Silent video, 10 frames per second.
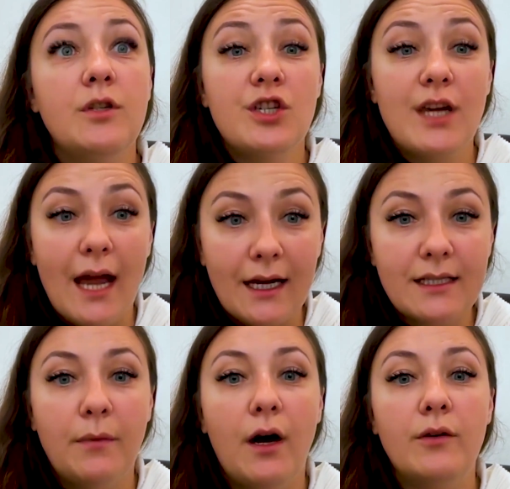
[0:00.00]

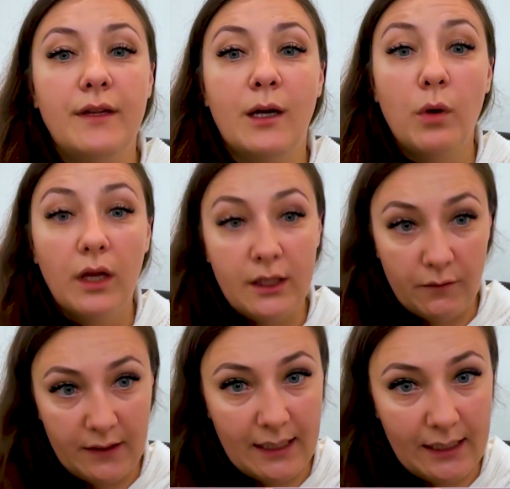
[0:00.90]
checks about the quality
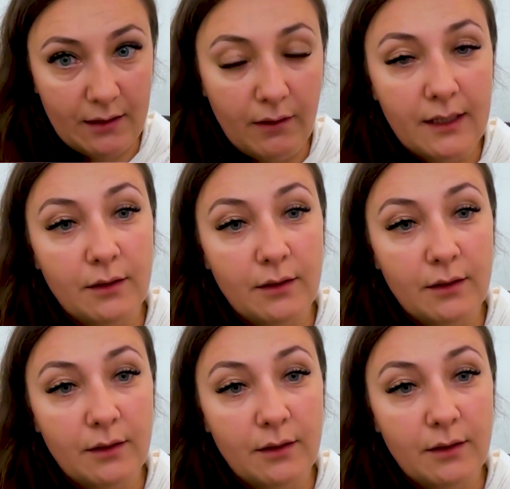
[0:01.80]
of the data, right?